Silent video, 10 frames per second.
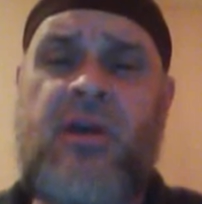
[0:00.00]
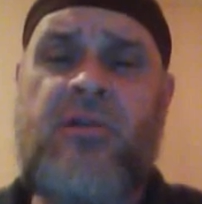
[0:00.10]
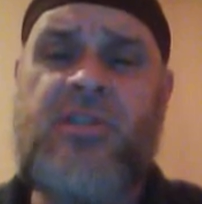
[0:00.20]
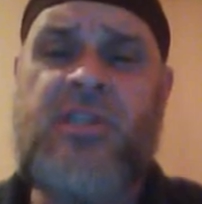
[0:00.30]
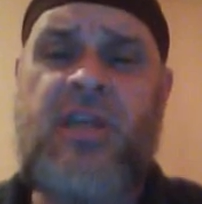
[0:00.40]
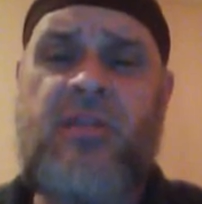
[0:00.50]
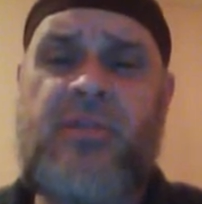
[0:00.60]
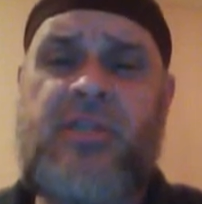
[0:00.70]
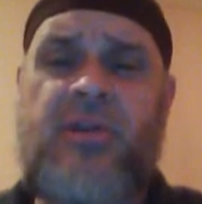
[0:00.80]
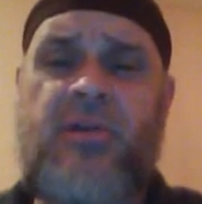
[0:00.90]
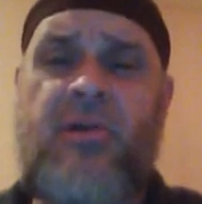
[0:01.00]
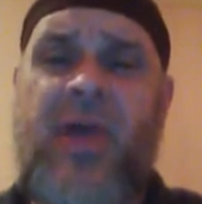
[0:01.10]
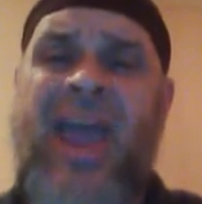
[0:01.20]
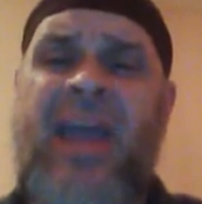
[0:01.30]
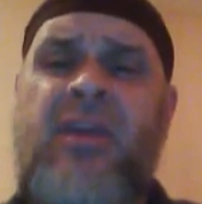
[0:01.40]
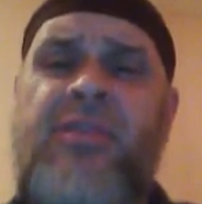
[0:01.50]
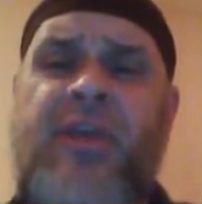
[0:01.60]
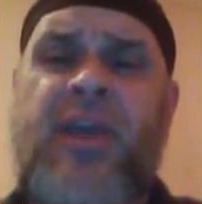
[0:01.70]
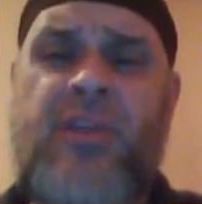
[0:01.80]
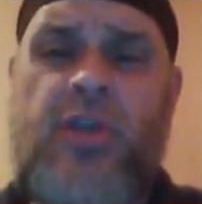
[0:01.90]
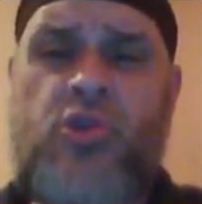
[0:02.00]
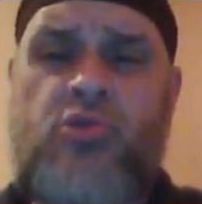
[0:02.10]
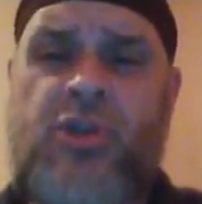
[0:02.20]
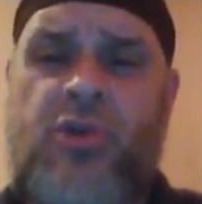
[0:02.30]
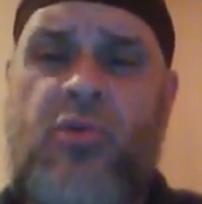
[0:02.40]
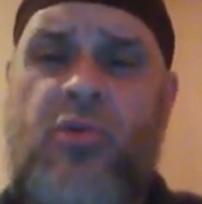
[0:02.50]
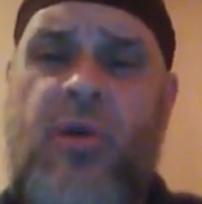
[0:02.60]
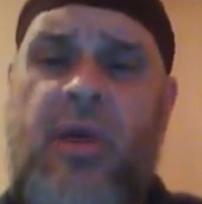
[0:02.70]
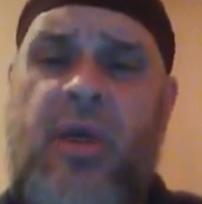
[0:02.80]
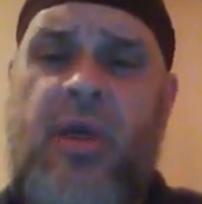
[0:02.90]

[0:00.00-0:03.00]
understand the material. Anything that you do